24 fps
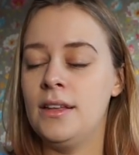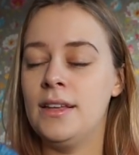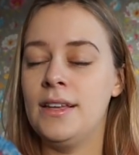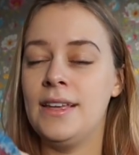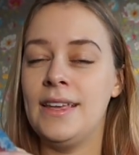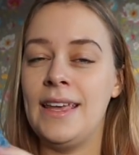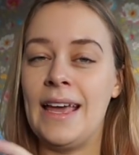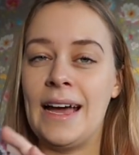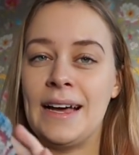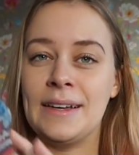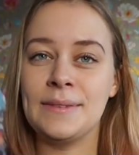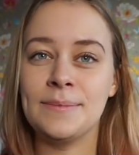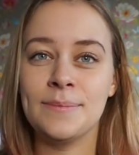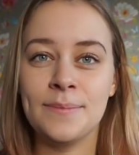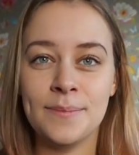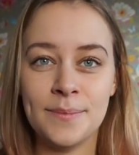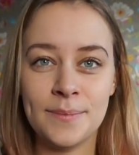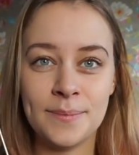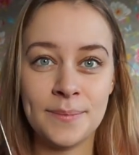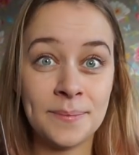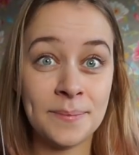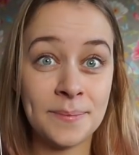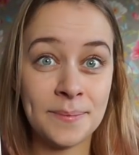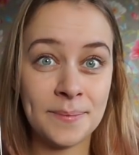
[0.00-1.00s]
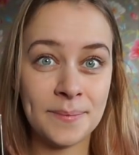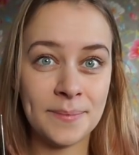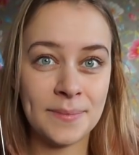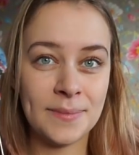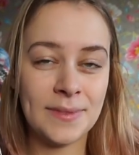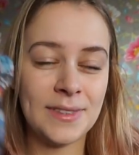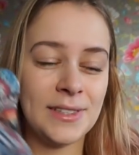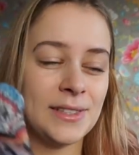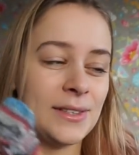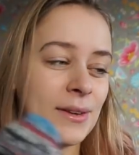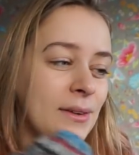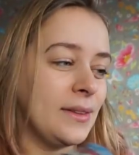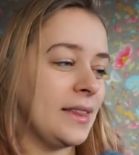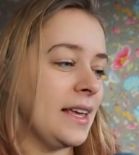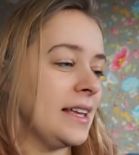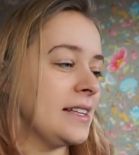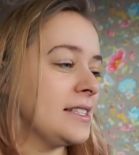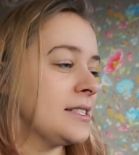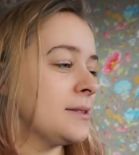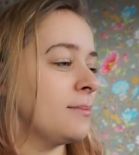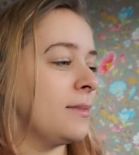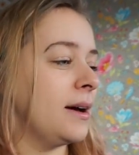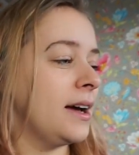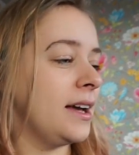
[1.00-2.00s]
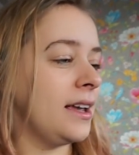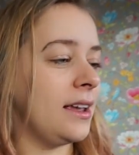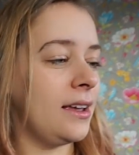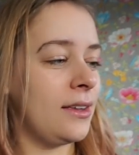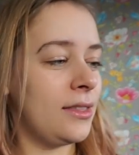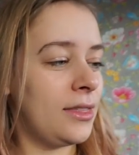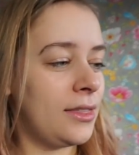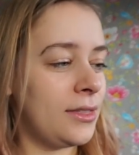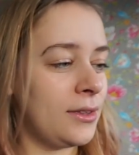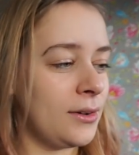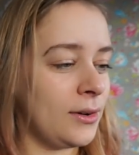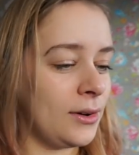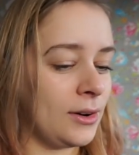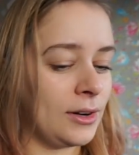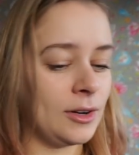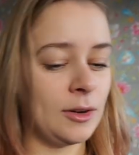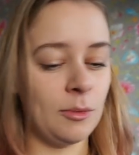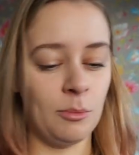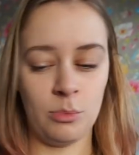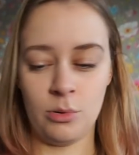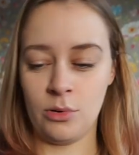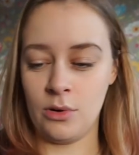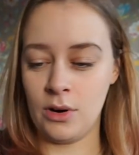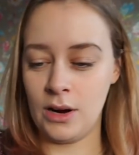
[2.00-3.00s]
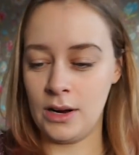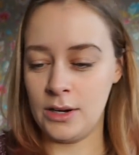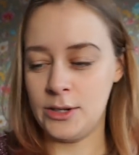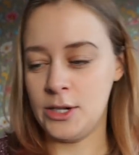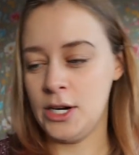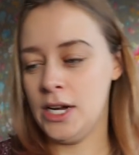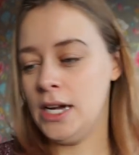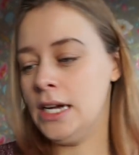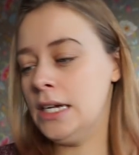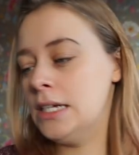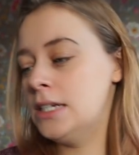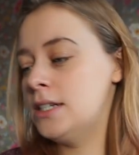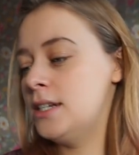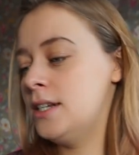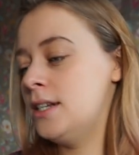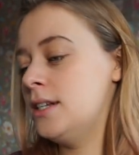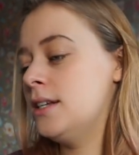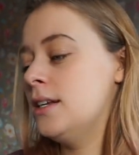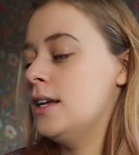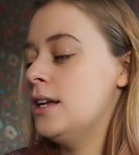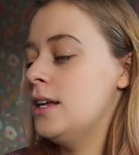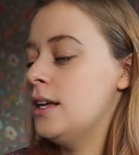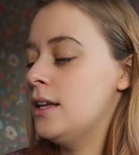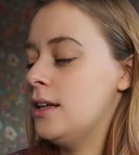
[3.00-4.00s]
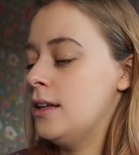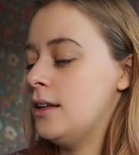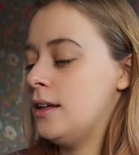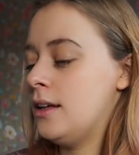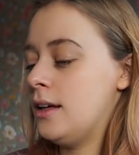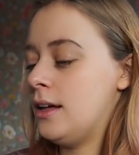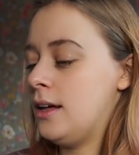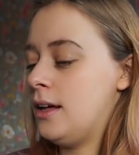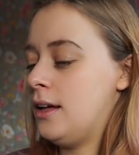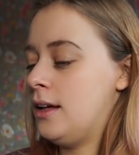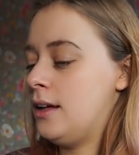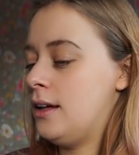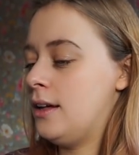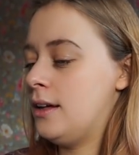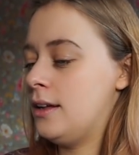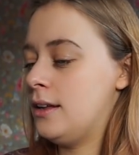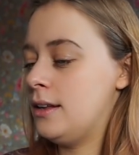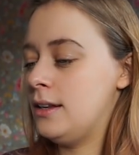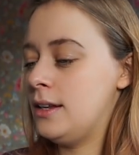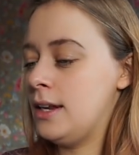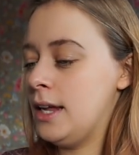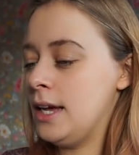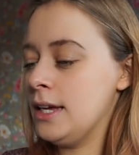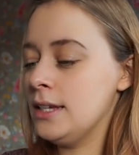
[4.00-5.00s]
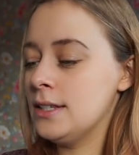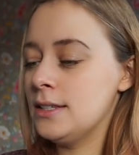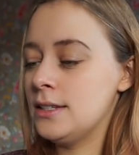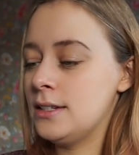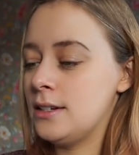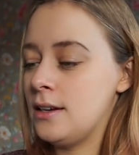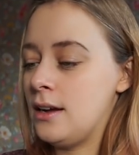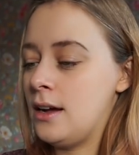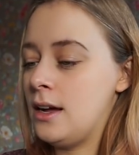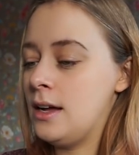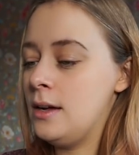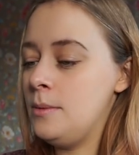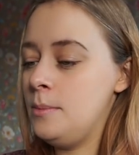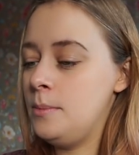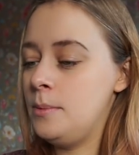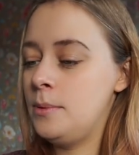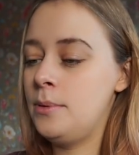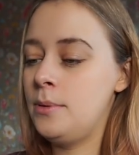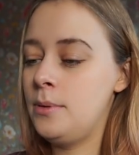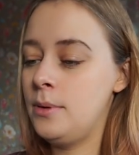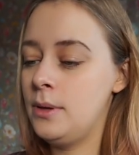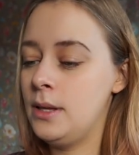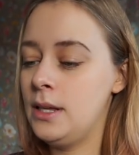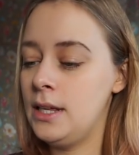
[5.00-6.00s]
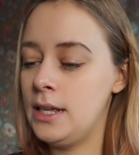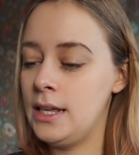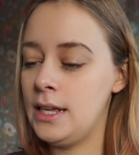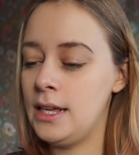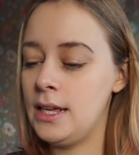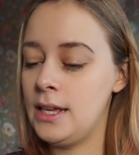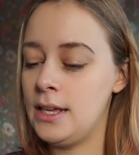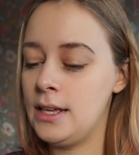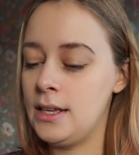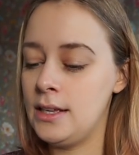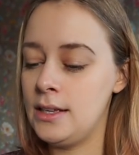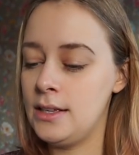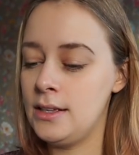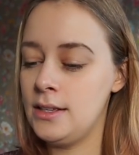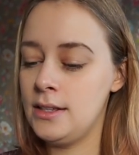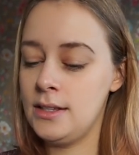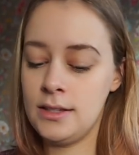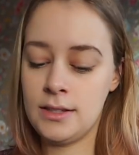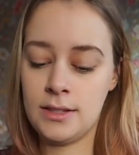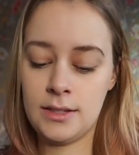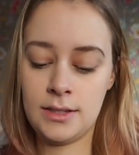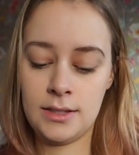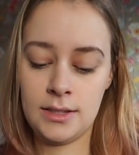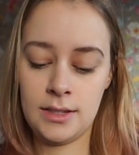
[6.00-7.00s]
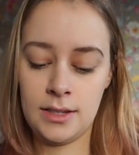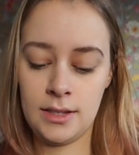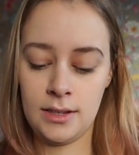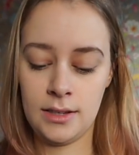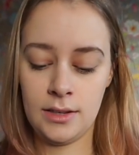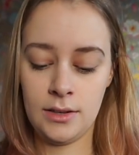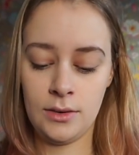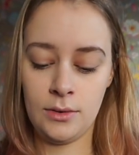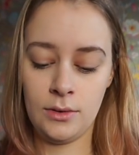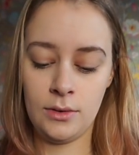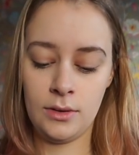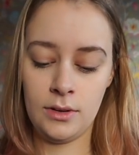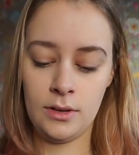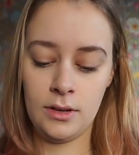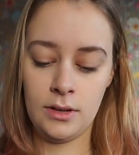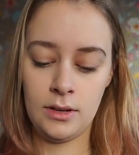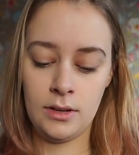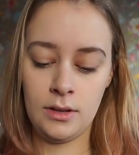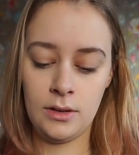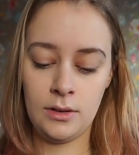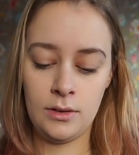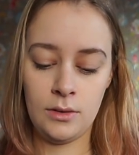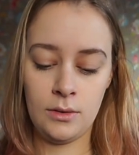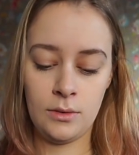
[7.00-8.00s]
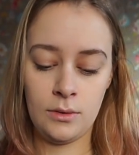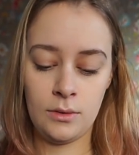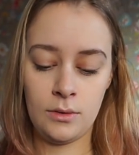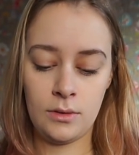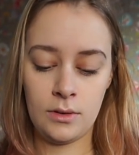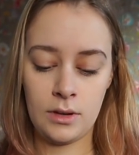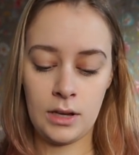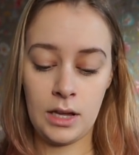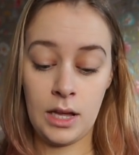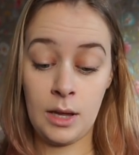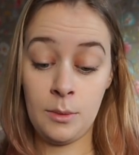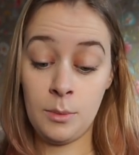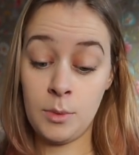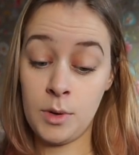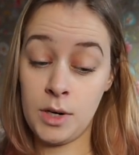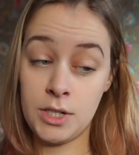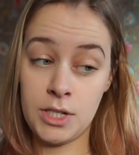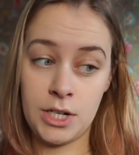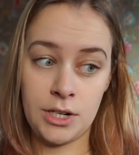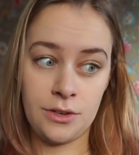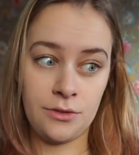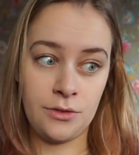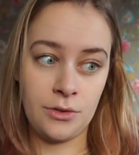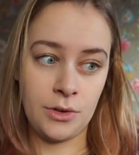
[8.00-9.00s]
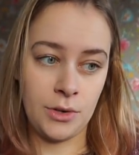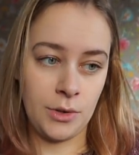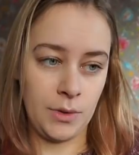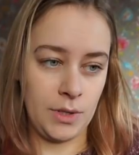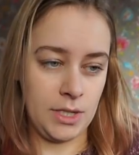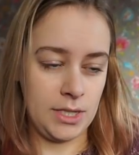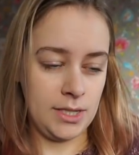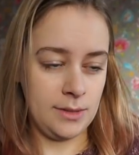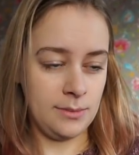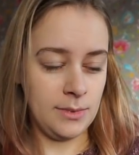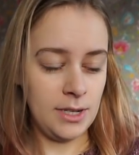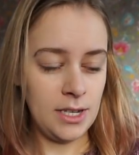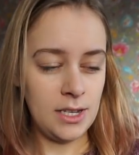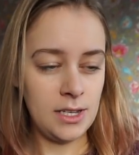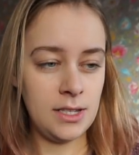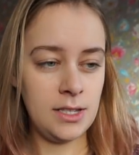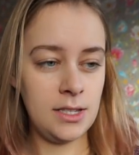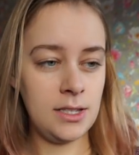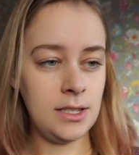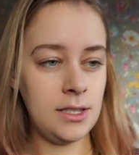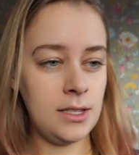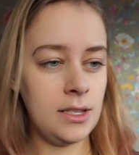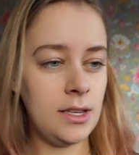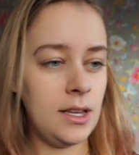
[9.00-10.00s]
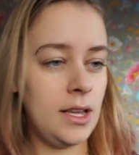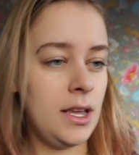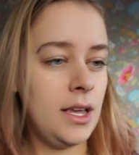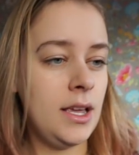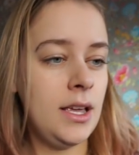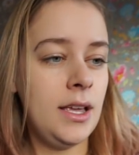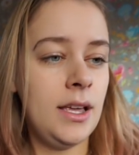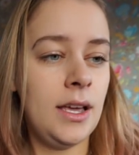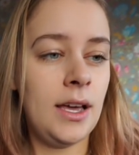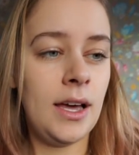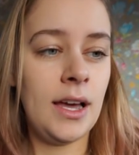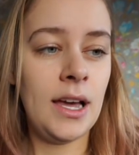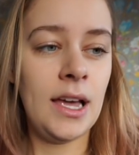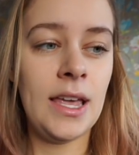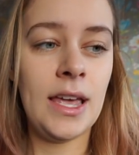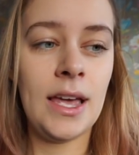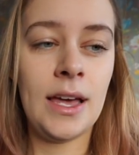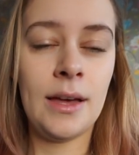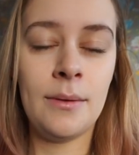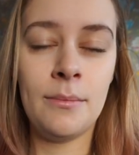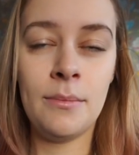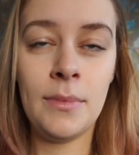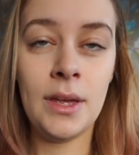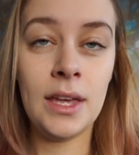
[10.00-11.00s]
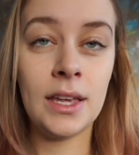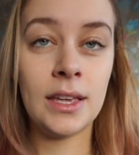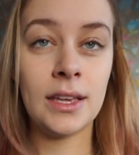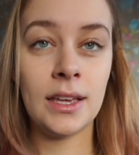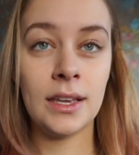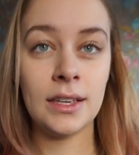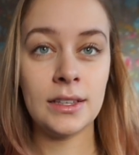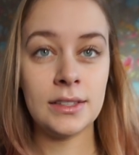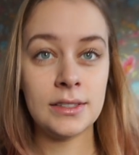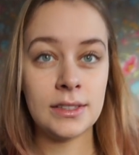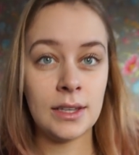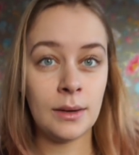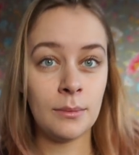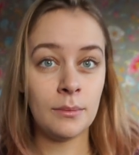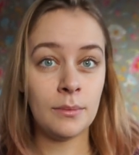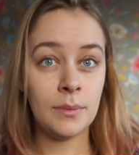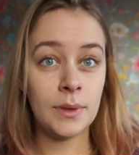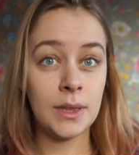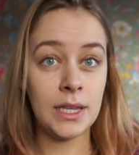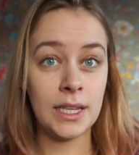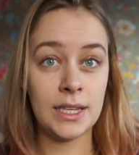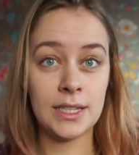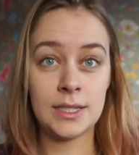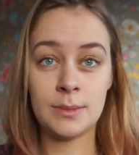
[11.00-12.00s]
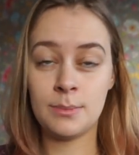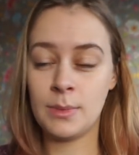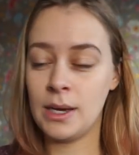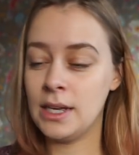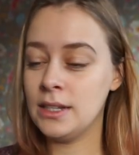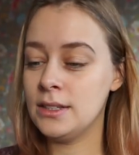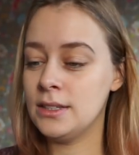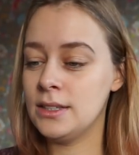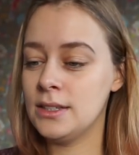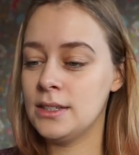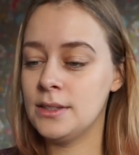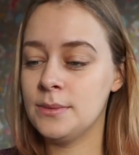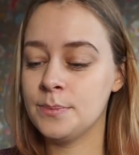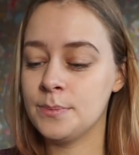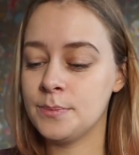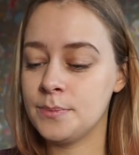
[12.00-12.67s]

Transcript: Yeah, so that's my third project. Next up is a project for Christmas. I am making some placemats.